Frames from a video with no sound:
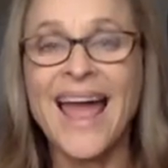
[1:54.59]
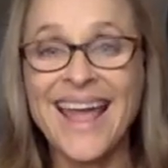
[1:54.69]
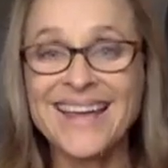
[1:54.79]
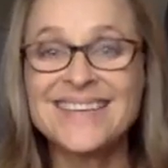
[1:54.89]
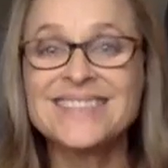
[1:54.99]

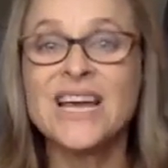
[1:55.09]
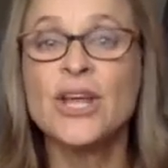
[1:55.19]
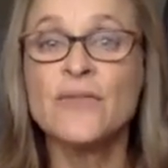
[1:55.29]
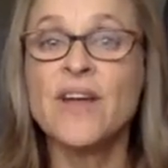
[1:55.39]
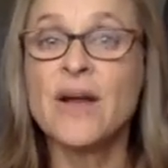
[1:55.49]
And
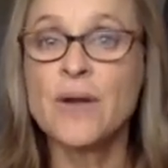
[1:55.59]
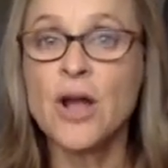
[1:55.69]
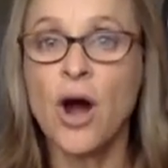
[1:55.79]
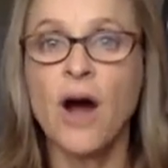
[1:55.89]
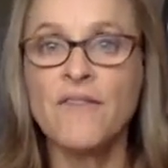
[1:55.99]
very
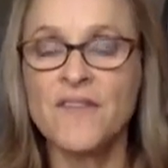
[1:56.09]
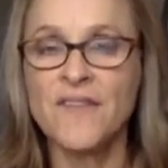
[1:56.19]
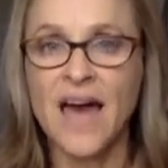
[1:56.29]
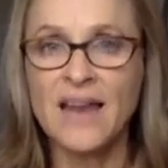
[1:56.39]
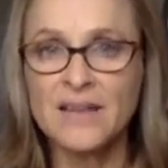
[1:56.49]
often
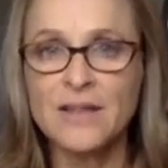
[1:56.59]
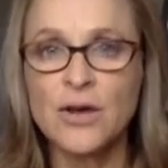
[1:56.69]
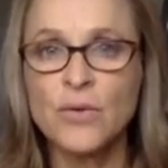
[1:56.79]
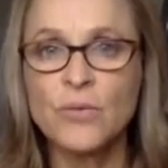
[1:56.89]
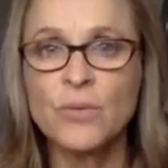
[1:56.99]
that
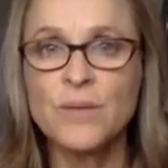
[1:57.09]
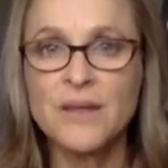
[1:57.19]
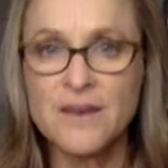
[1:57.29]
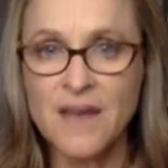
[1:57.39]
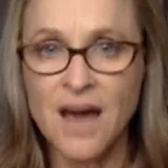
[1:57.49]
alone will be
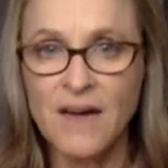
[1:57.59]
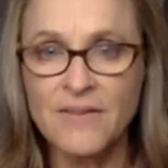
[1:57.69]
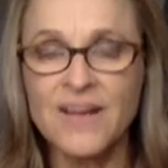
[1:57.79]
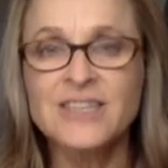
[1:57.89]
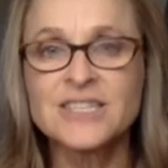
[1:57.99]

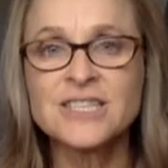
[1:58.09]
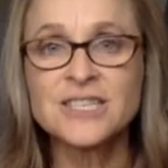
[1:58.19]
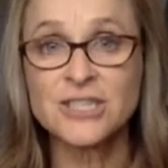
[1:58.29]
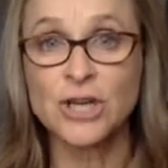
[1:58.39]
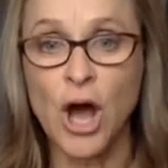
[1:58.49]
enough to
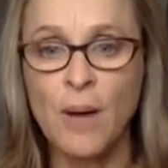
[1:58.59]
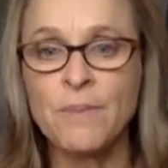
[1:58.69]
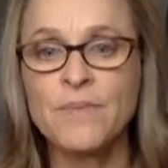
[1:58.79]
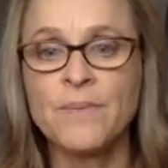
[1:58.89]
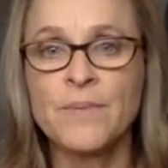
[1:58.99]

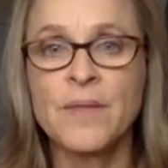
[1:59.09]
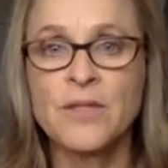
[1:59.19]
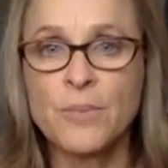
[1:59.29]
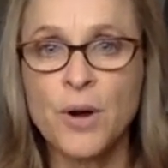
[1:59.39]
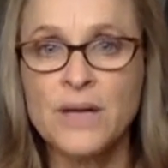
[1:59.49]
stop
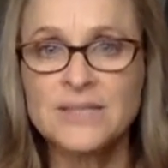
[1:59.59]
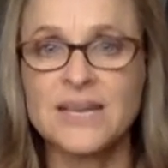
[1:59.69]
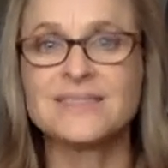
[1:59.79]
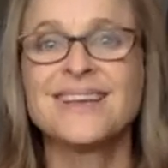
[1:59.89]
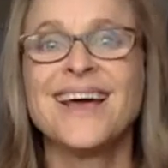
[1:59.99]
the
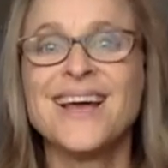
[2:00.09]
process.